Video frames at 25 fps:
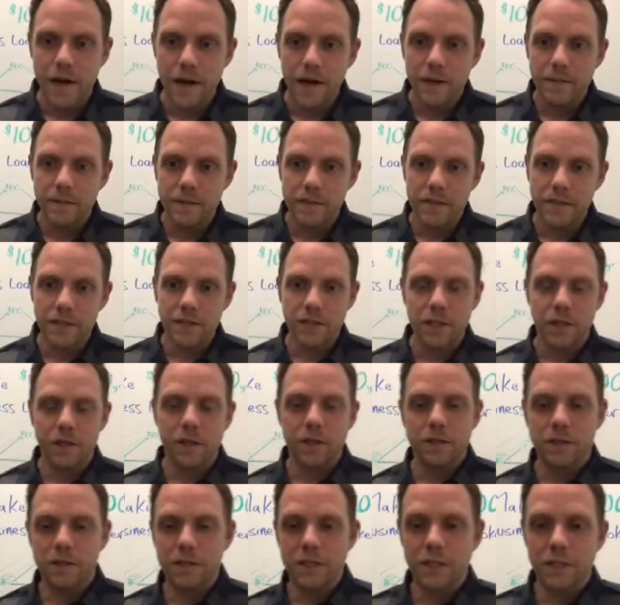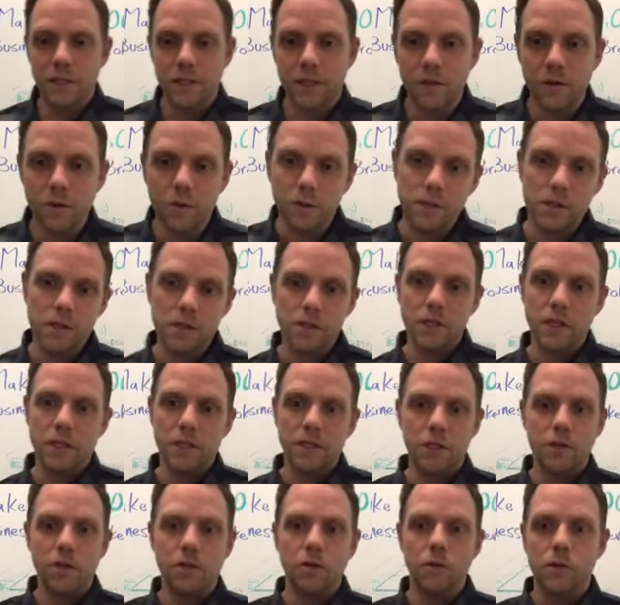Such a cool
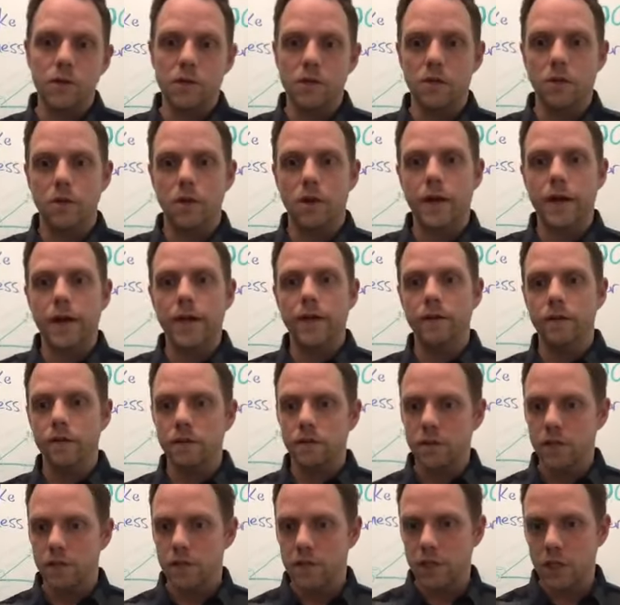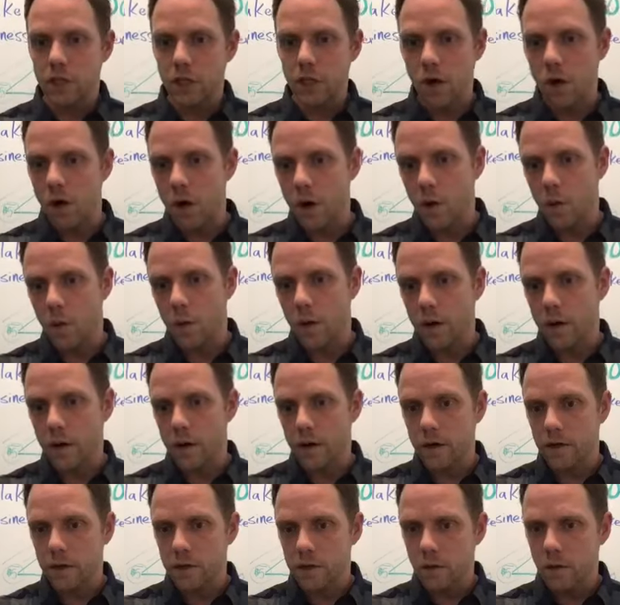story. She's such a hard
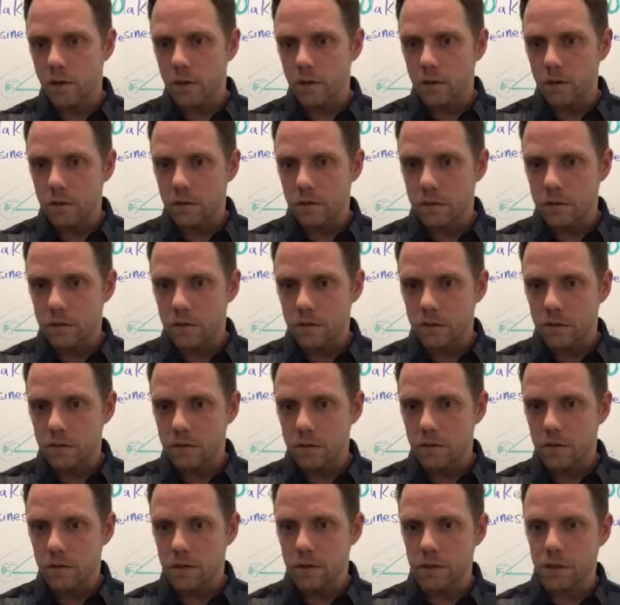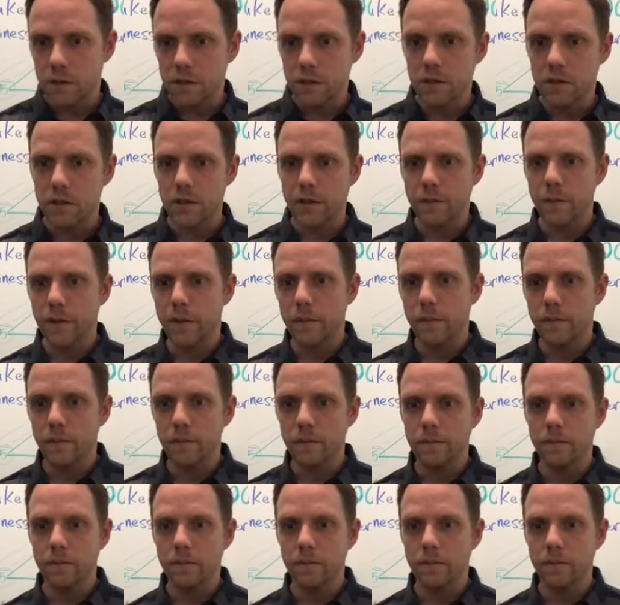worker. So it's just extremely